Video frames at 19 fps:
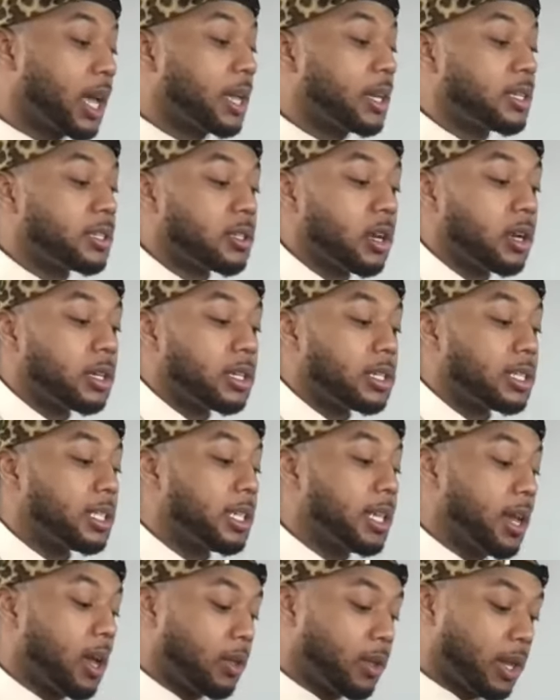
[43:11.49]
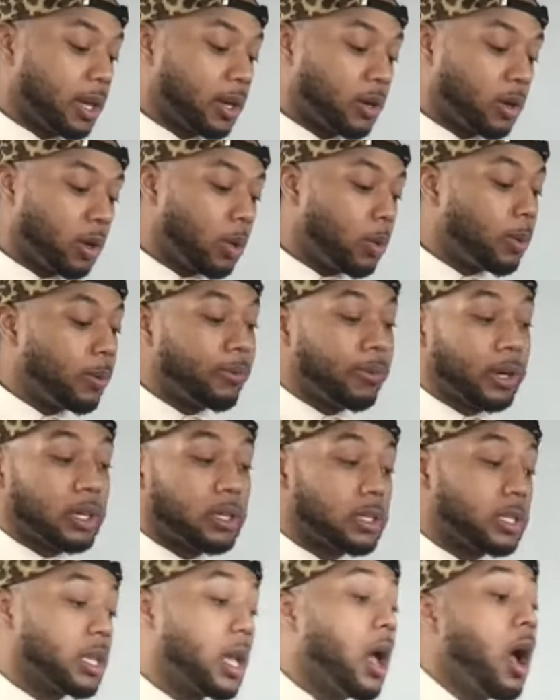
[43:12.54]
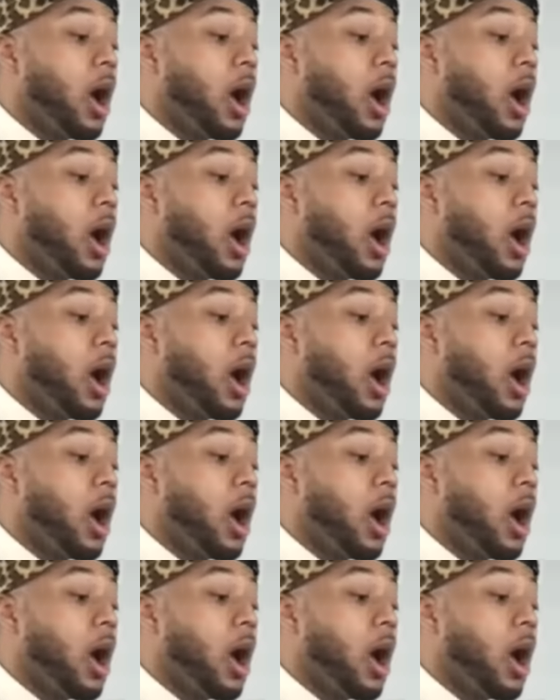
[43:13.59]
kind of starting to see how that curl reverts.